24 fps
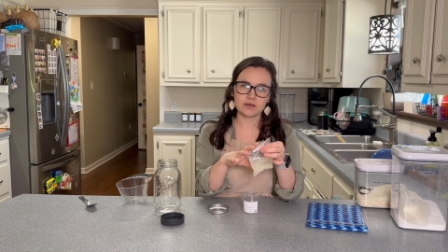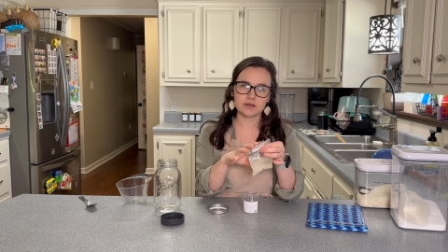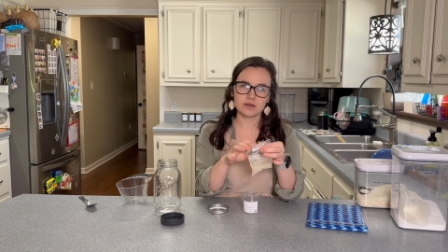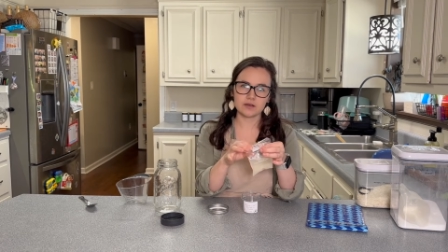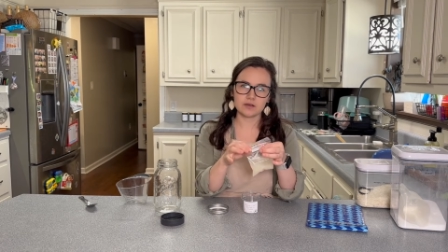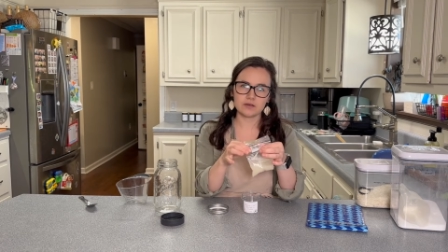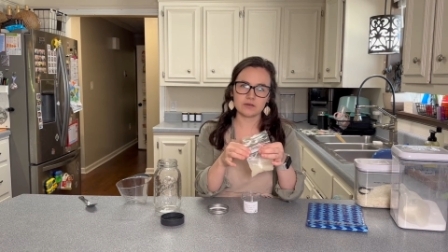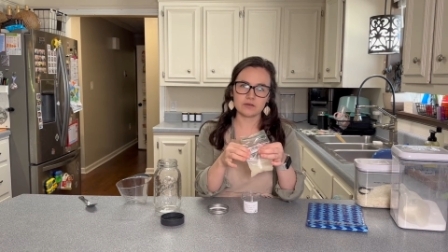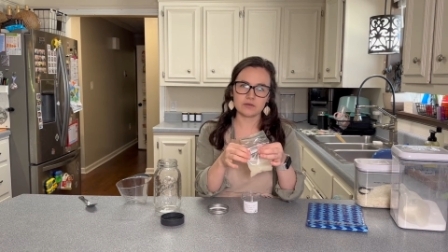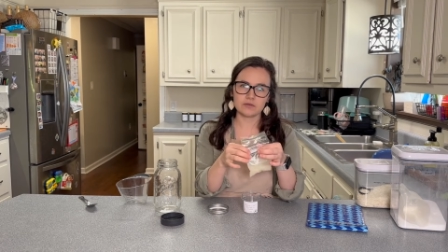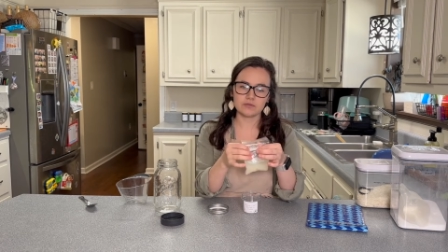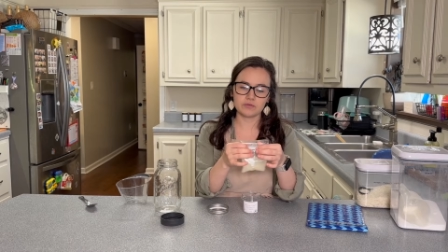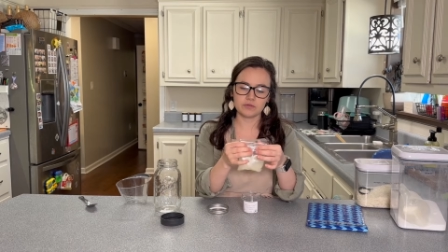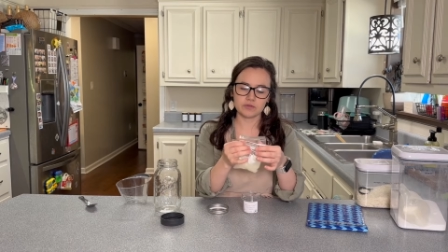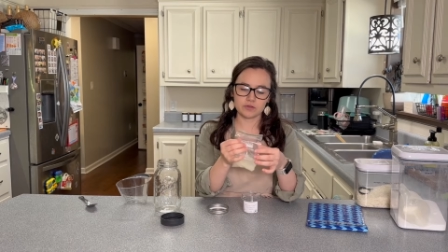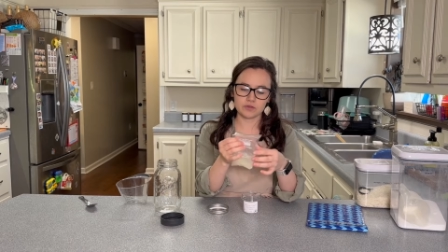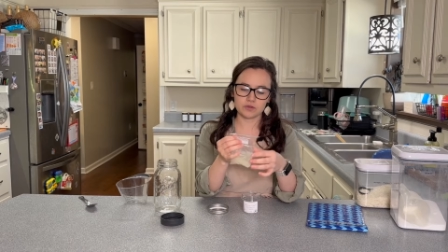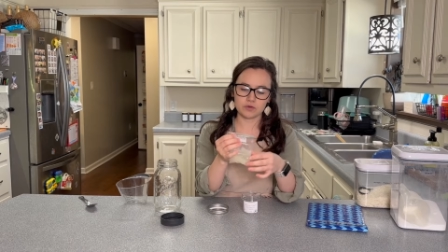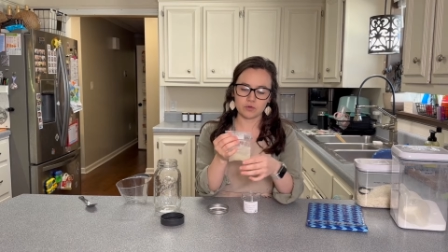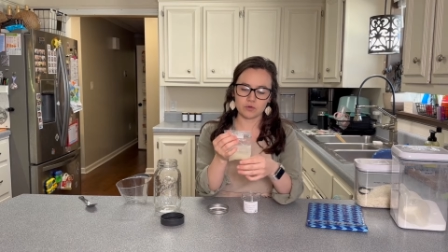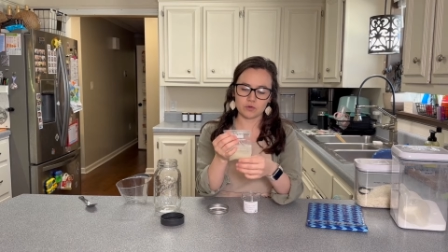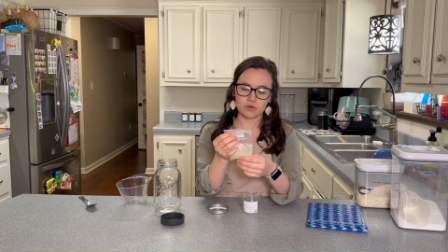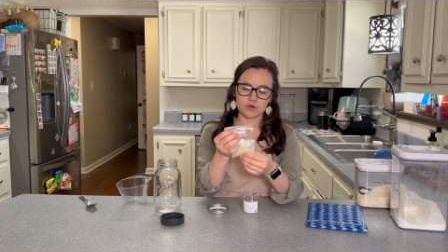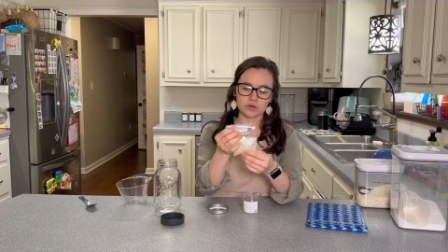of
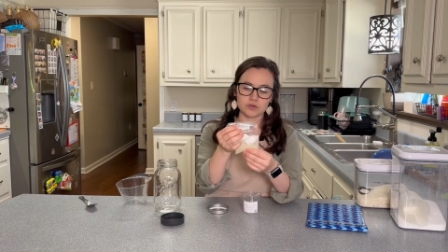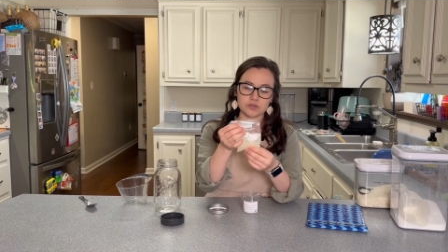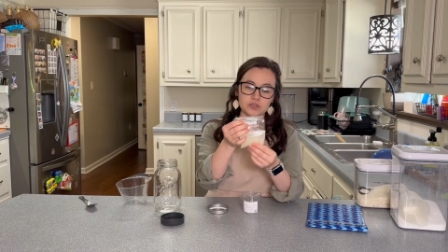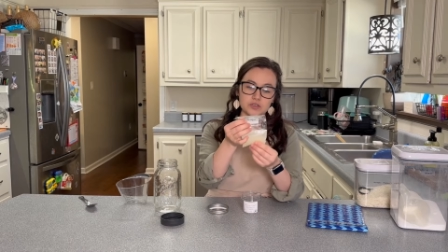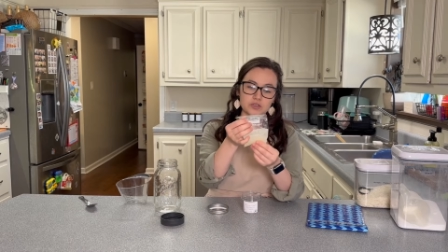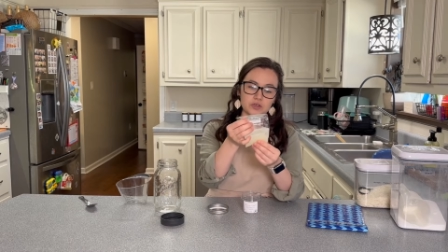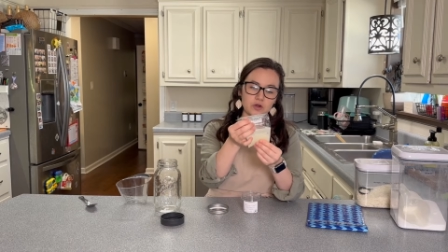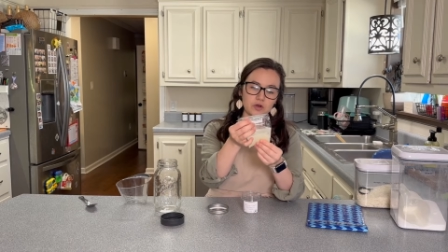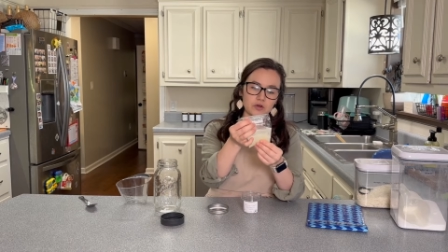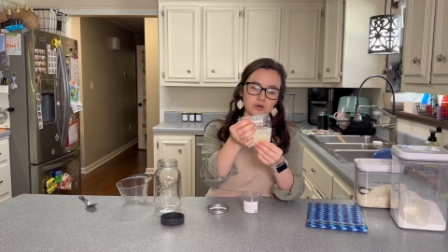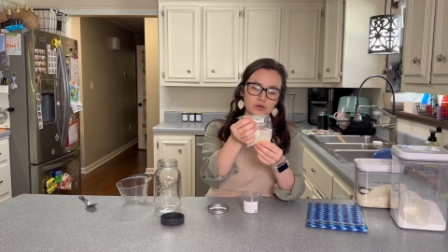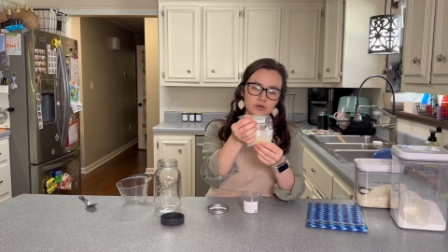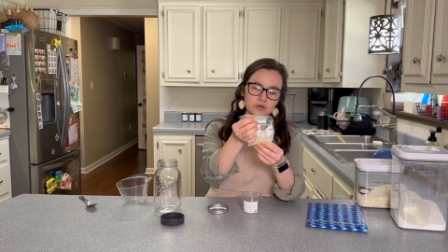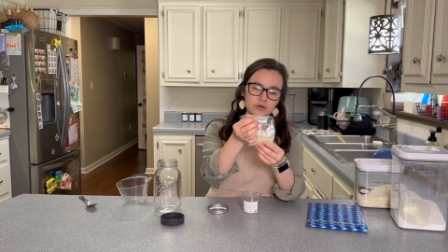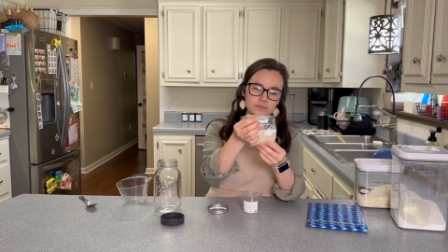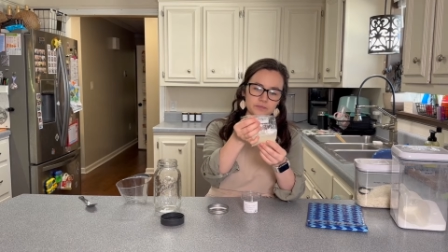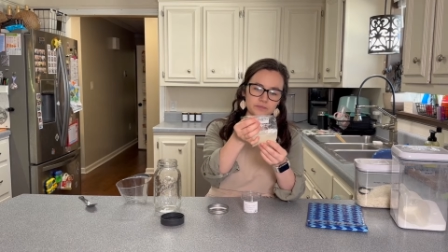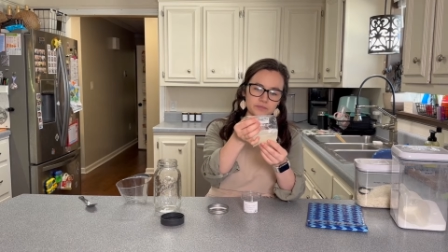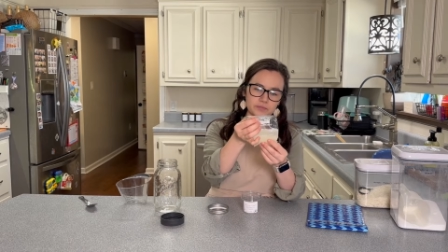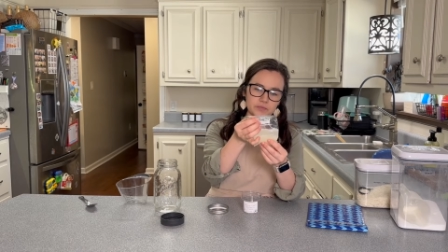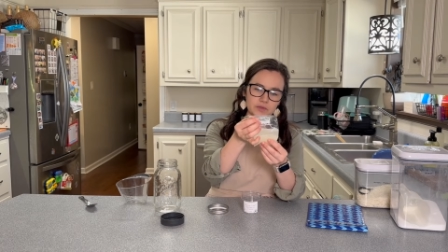your starter.